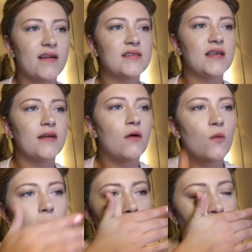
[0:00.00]
because I
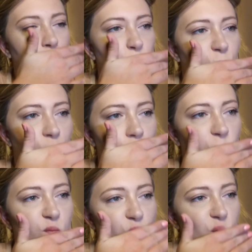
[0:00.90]
don't want it
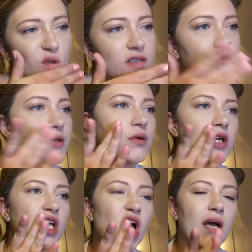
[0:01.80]
to be
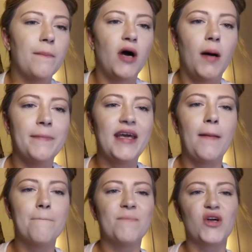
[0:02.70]
really like
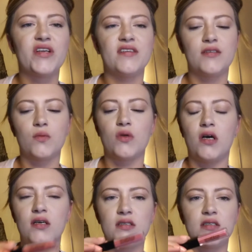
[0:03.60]
balmy, or this will
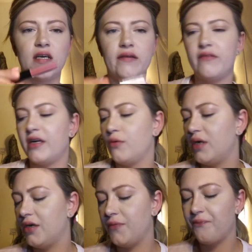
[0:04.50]
not stay very
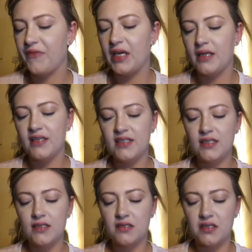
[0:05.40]
well. And this
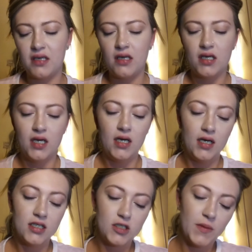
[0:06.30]
is the
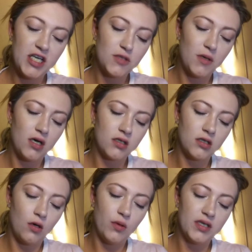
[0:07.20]

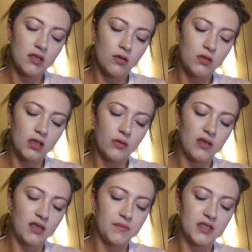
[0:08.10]
Smashbox Always On
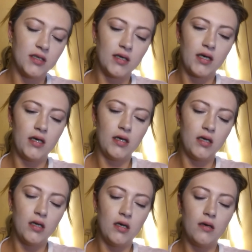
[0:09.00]
Liquid Lipstick
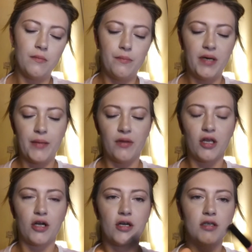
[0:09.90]
in Babe
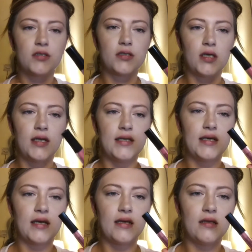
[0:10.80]
Alert. And I
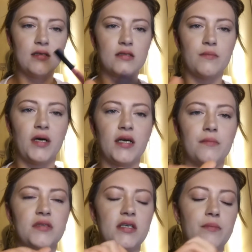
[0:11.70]
did get this in my
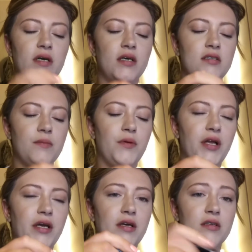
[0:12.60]
Ipsy, but it's a
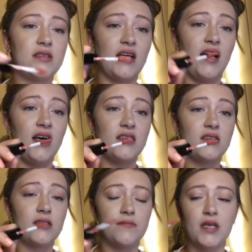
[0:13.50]
pretty good
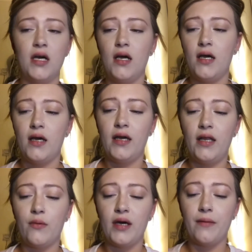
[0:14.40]
size.
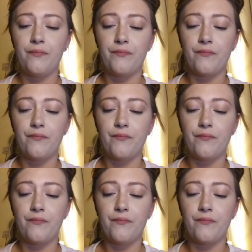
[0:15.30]
Anyway,